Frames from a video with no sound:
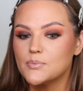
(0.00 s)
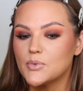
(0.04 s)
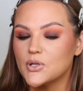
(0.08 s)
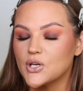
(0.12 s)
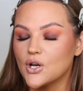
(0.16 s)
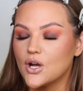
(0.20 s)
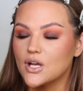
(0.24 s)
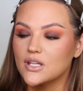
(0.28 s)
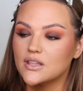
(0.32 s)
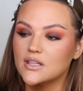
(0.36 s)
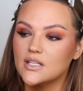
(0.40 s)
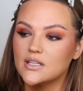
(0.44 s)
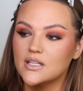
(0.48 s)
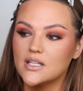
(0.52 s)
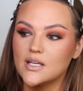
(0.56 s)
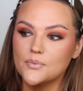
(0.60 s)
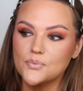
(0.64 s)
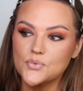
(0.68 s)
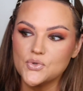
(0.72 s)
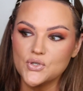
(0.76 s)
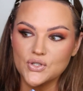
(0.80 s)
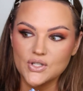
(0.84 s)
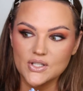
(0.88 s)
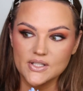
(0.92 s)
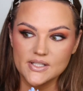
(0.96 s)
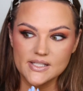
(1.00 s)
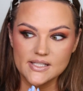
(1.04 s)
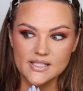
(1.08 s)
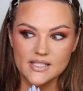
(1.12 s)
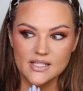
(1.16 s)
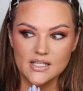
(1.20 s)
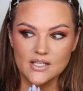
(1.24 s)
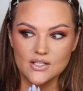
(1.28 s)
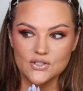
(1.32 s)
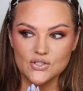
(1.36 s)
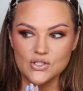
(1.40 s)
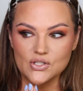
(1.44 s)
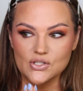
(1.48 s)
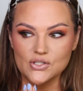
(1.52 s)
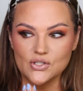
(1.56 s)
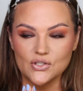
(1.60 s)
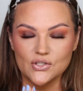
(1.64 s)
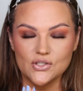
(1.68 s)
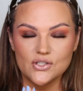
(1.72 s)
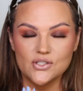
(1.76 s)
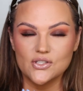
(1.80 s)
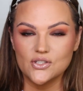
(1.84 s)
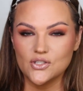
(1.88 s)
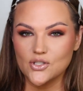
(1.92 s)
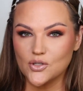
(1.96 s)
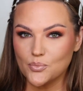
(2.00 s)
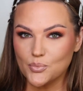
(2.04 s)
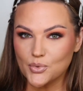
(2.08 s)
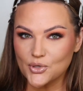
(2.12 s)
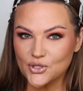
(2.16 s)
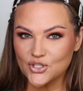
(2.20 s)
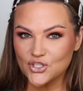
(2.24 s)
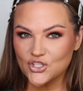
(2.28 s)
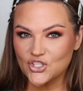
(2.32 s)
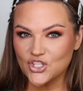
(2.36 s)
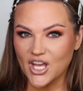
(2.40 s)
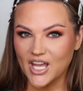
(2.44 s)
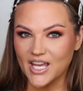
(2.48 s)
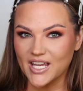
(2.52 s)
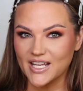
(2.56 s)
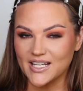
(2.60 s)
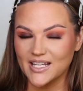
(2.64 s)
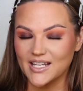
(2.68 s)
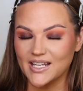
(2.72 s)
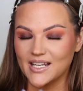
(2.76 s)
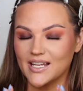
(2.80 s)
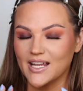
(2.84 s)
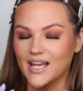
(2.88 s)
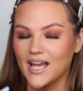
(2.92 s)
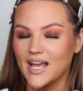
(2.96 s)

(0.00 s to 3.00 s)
but on the lips you can see it just looks super shiny.